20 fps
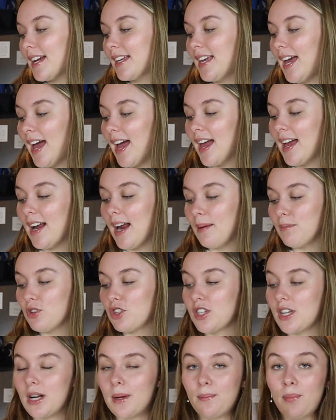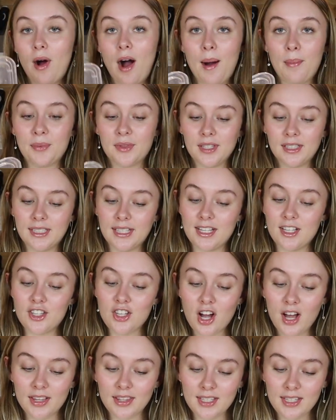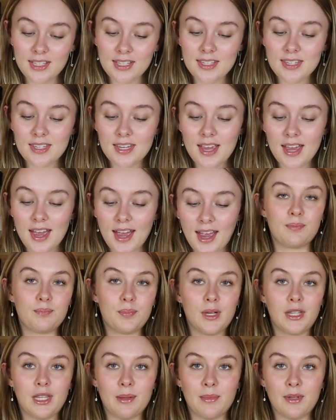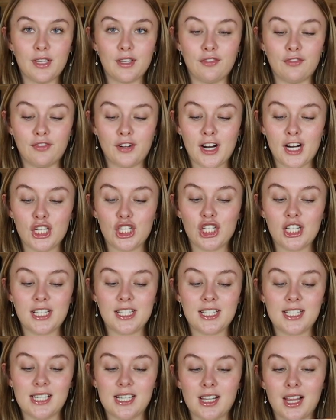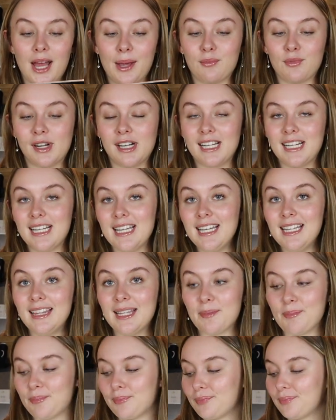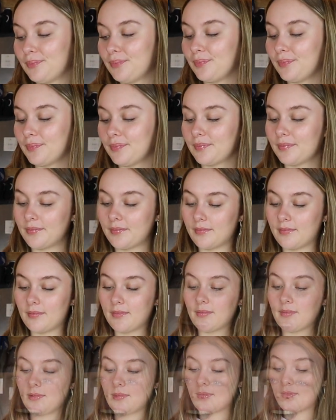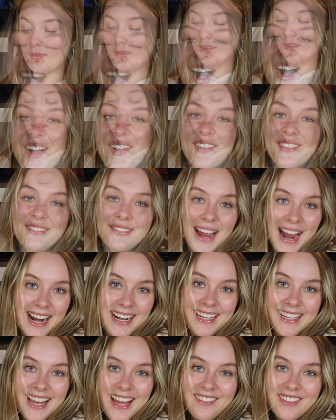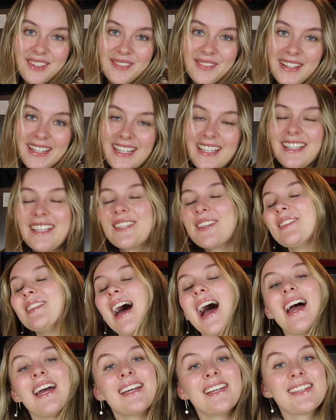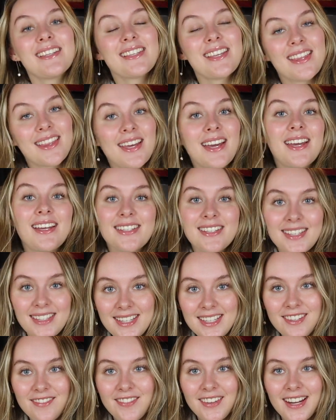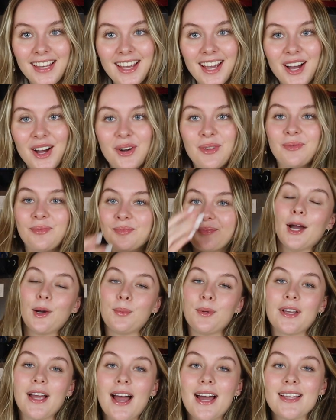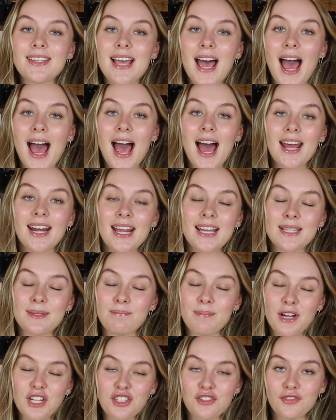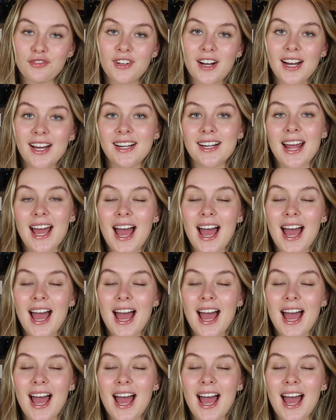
Again, I'm just gonna pop the lids on these, put them in the fridge until I'm ready to eat them. Alrighty, everybody, so that is the end of this video. I hope you guys had as much fun